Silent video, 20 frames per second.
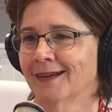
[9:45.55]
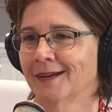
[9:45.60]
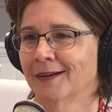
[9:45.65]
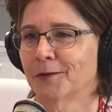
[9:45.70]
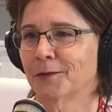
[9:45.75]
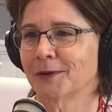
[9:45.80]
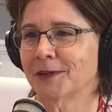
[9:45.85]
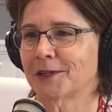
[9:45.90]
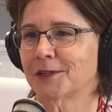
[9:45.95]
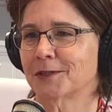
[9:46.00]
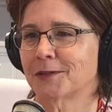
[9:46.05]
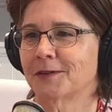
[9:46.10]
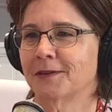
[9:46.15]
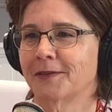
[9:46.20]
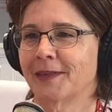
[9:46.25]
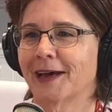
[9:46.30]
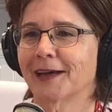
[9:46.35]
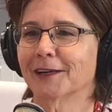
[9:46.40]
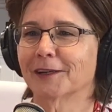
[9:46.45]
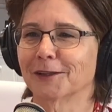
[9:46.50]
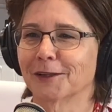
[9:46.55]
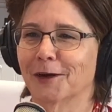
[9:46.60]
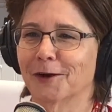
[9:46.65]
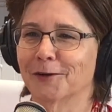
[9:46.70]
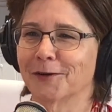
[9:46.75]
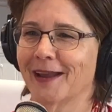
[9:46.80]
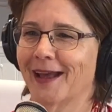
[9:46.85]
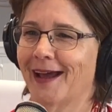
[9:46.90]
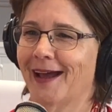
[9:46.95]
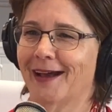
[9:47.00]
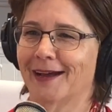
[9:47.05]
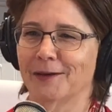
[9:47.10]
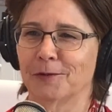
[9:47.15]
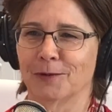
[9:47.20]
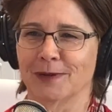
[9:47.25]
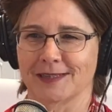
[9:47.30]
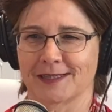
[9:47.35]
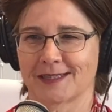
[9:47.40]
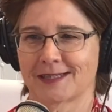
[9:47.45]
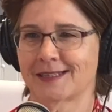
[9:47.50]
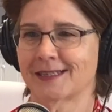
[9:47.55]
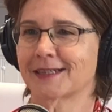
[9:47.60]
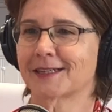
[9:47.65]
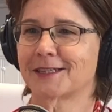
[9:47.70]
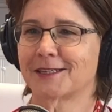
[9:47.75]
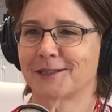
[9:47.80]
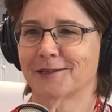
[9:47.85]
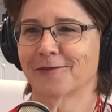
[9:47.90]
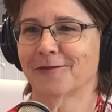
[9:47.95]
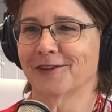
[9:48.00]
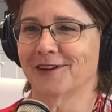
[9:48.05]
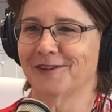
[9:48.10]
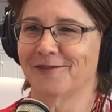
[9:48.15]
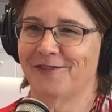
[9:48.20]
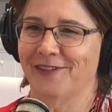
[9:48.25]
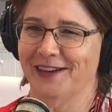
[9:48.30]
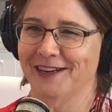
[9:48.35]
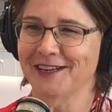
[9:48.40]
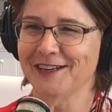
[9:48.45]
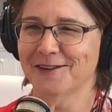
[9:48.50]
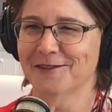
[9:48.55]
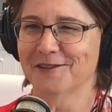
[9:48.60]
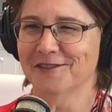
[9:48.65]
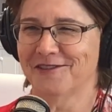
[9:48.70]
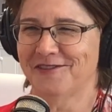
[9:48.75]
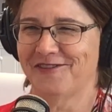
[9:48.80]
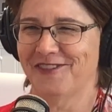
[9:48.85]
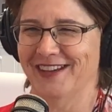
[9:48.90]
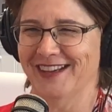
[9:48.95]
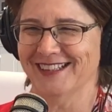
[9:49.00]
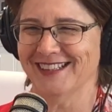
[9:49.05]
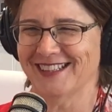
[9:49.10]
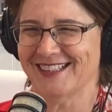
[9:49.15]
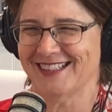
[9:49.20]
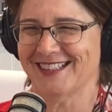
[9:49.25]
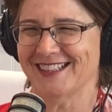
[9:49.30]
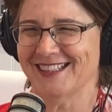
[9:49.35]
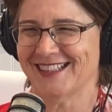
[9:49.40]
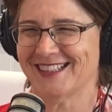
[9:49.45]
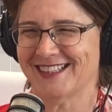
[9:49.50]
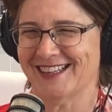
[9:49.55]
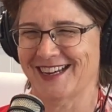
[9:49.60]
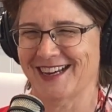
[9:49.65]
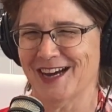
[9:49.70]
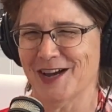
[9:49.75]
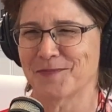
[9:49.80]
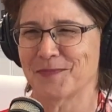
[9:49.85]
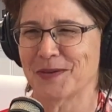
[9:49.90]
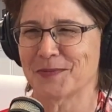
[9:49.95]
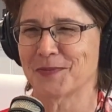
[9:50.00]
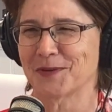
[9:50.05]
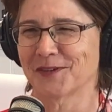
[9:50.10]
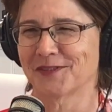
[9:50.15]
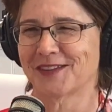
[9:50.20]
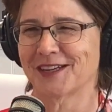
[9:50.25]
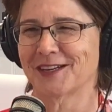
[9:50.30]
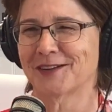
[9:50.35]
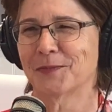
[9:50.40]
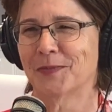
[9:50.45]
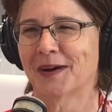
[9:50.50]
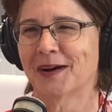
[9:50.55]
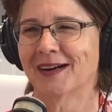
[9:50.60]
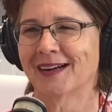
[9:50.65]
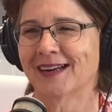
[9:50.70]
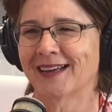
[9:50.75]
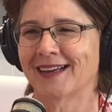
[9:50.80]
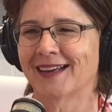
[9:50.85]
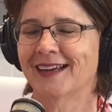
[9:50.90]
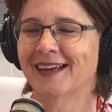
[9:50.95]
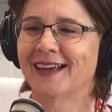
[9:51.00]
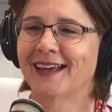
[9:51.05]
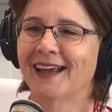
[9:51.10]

which that alone had 6 different venue events to say happy birthday to Bonnie.